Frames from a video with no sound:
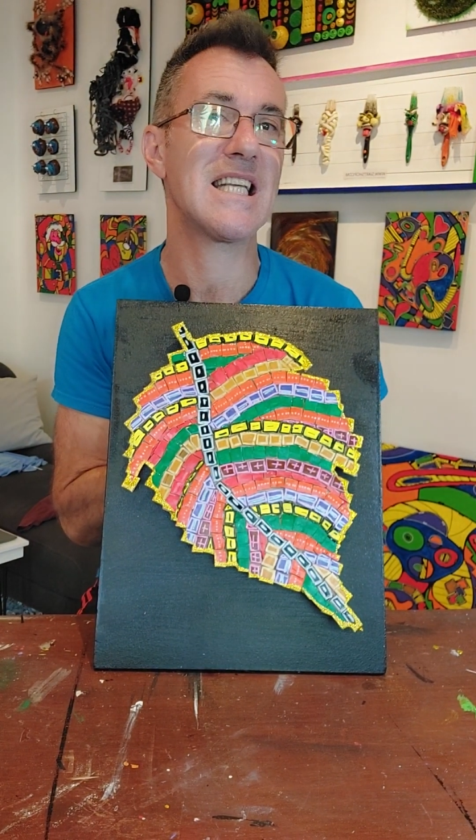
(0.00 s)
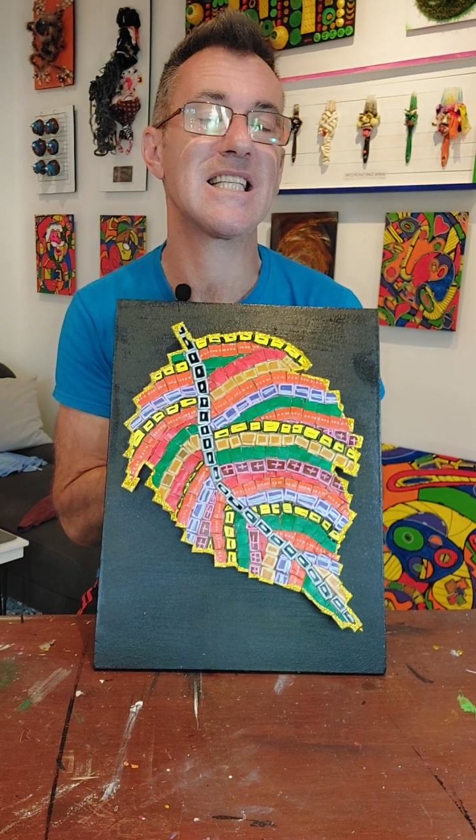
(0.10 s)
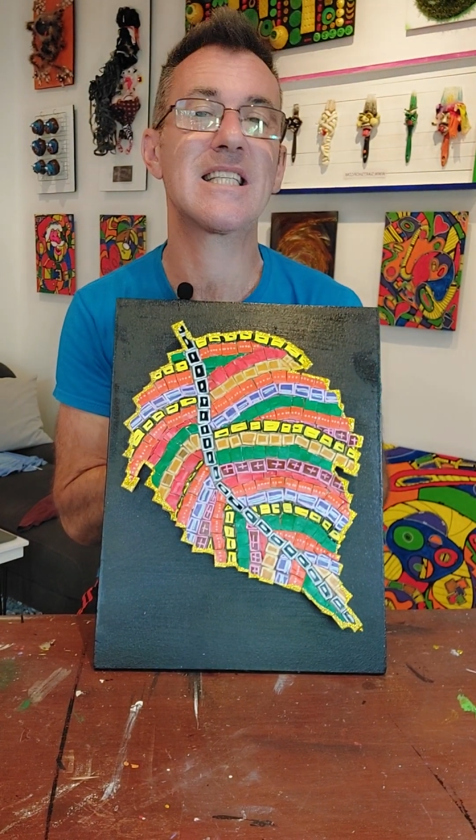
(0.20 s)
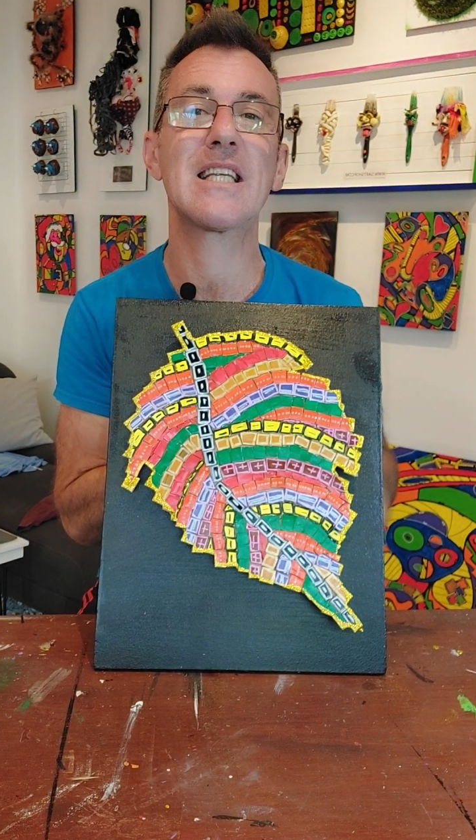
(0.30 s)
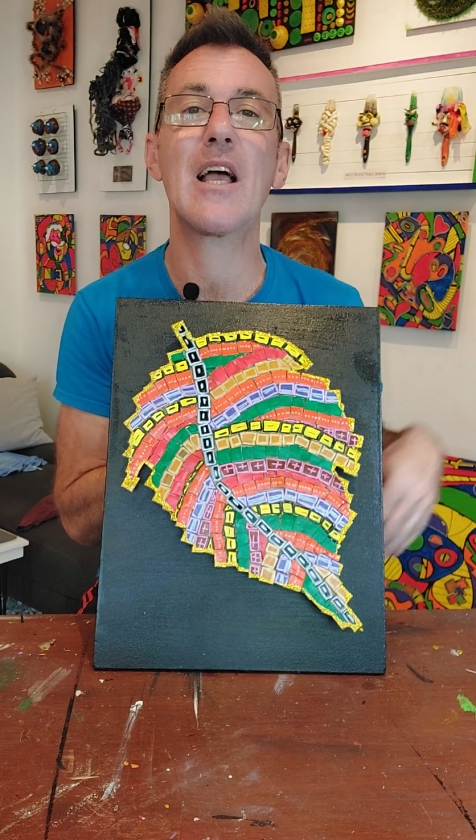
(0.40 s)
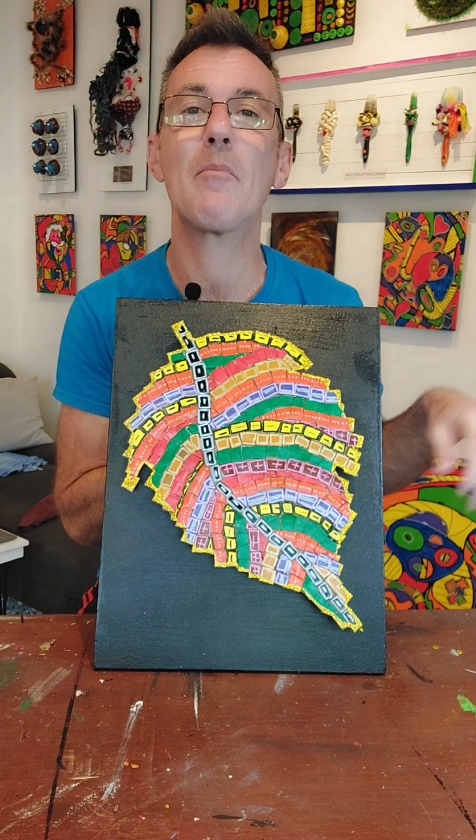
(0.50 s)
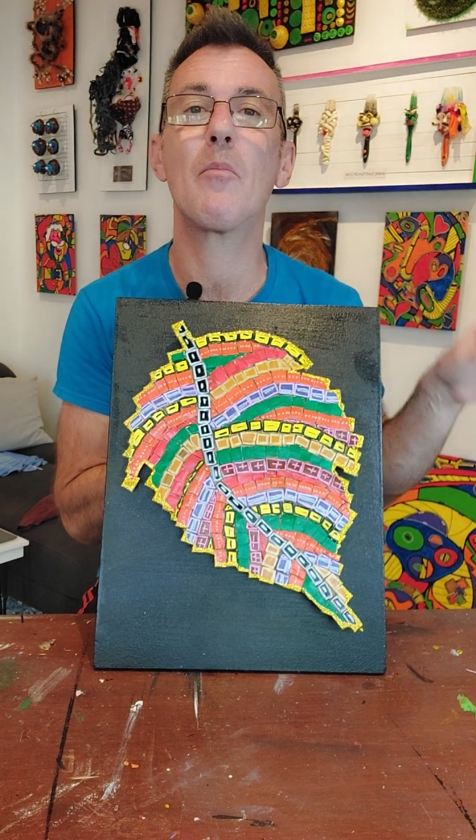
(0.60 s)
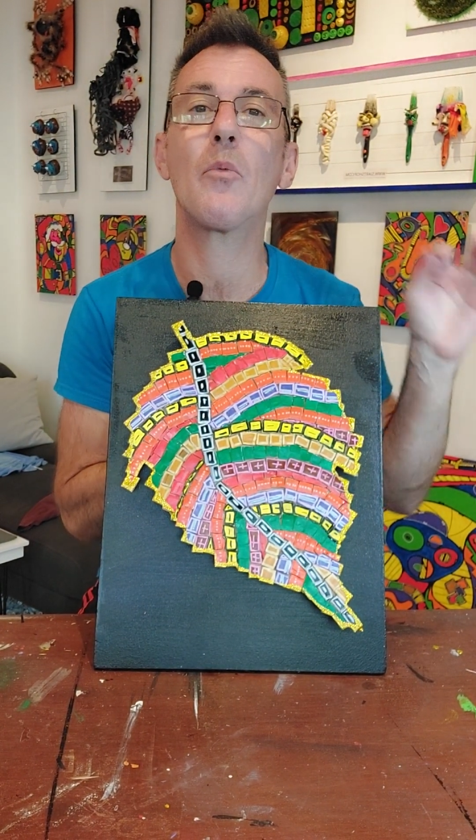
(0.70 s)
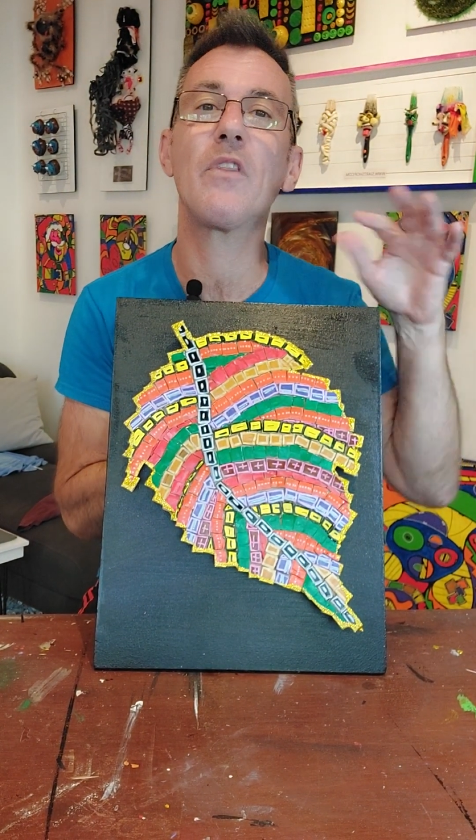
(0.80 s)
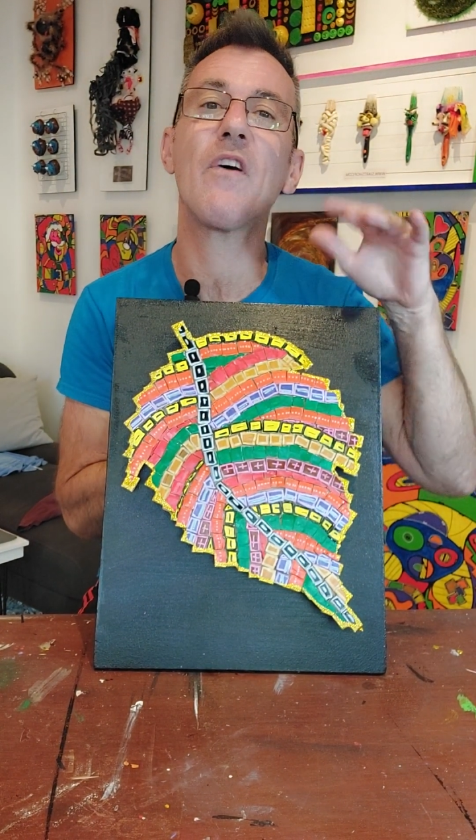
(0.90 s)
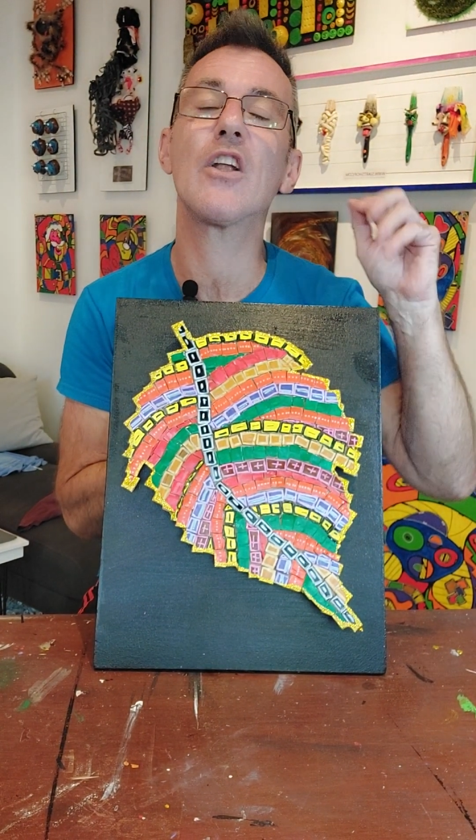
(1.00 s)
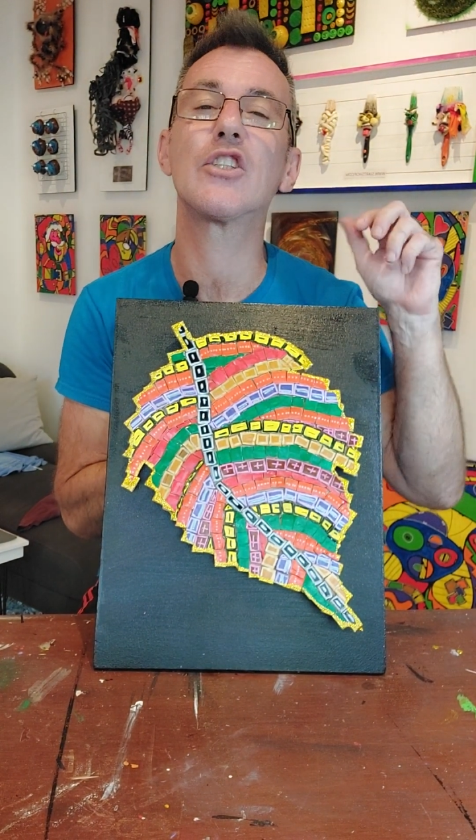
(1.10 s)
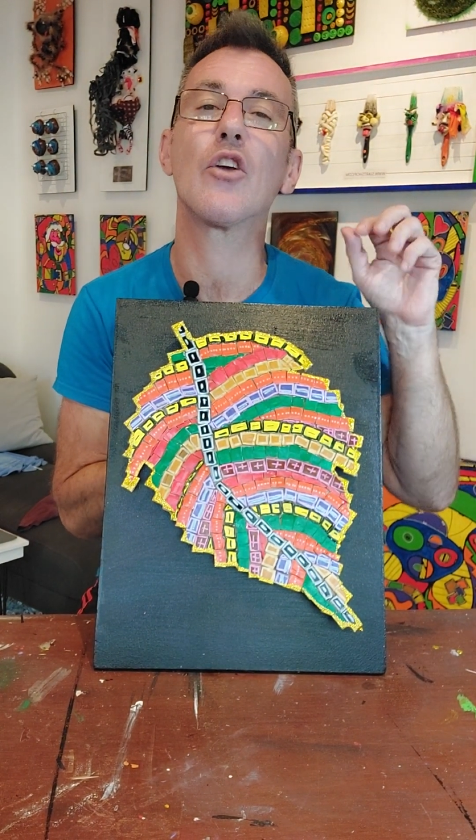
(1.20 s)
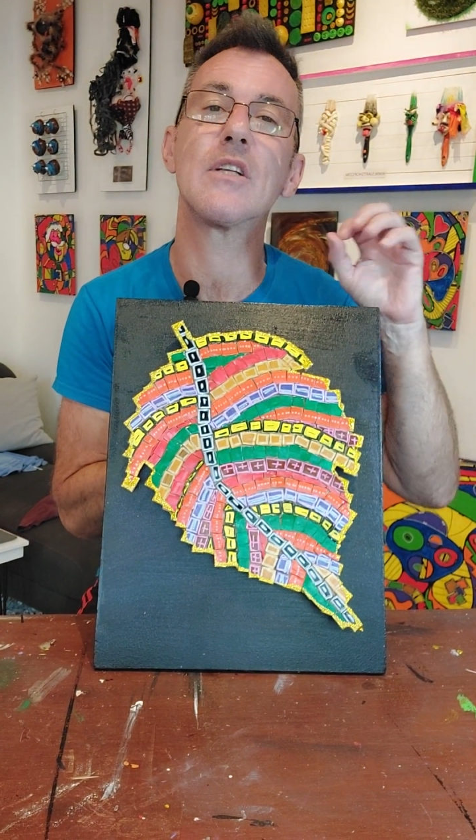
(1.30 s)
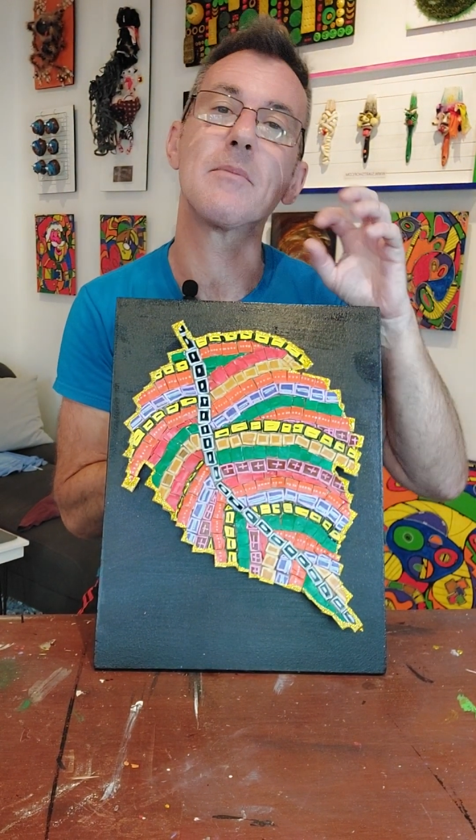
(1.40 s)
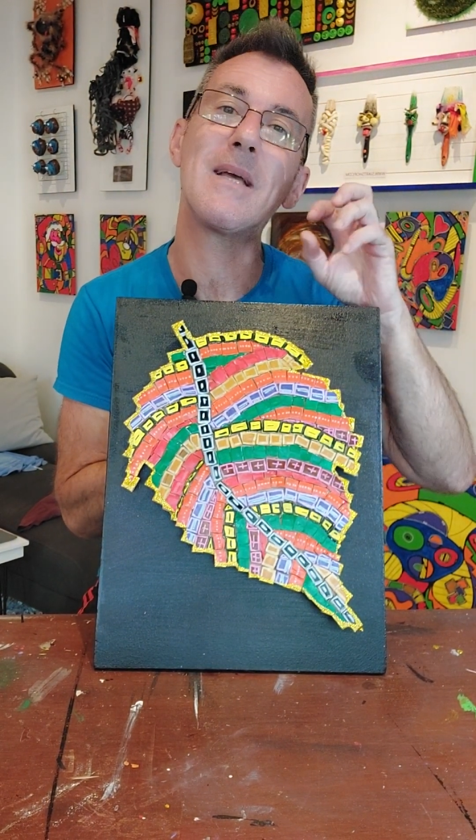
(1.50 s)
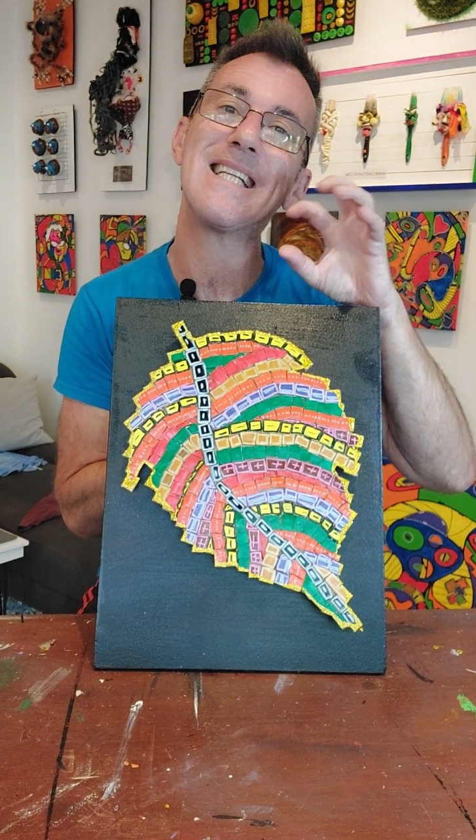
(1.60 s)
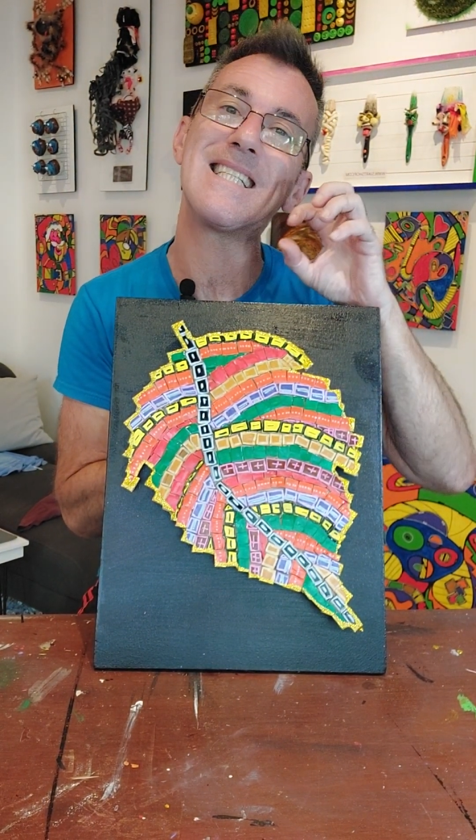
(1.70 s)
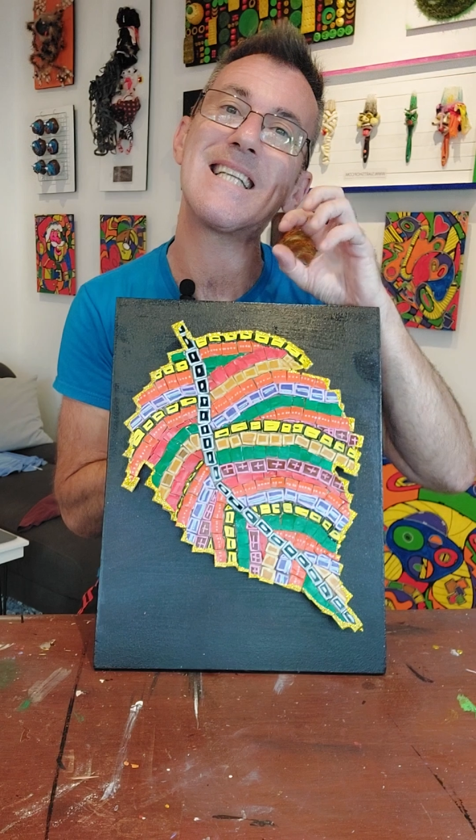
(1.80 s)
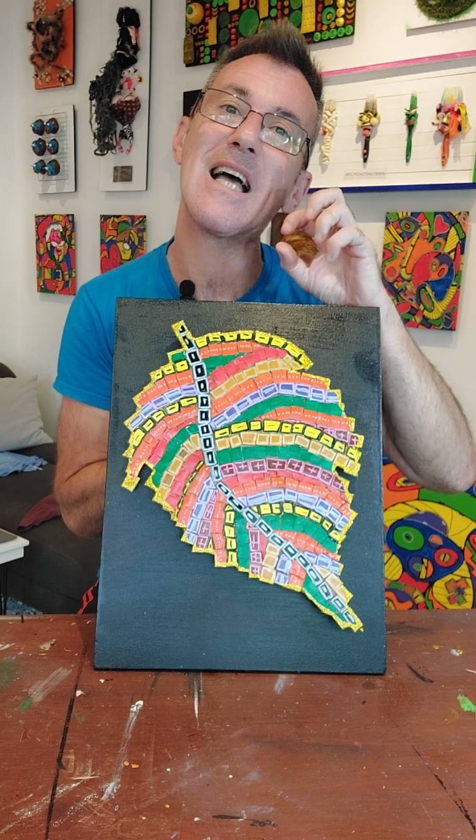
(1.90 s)
it's with varnish on, it's
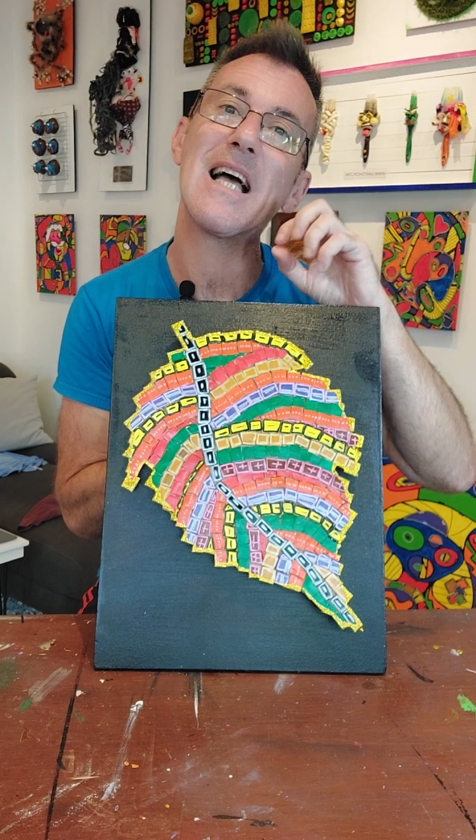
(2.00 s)
made it